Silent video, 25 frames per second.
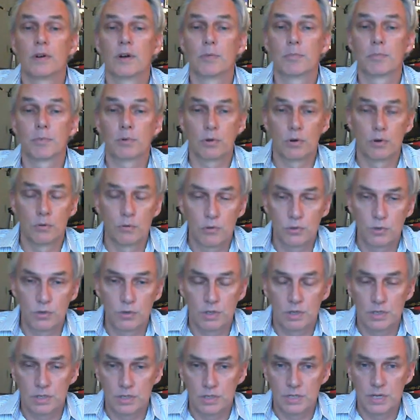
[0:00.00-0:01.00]
approach
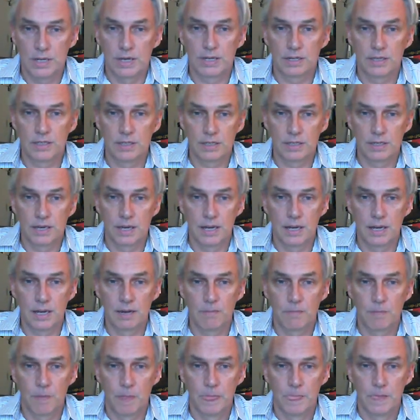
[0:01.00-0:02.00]
you can take to the
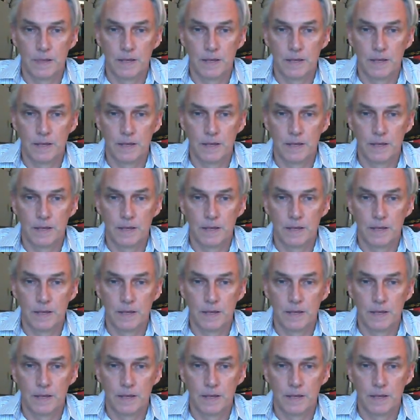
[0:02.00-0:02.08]
game.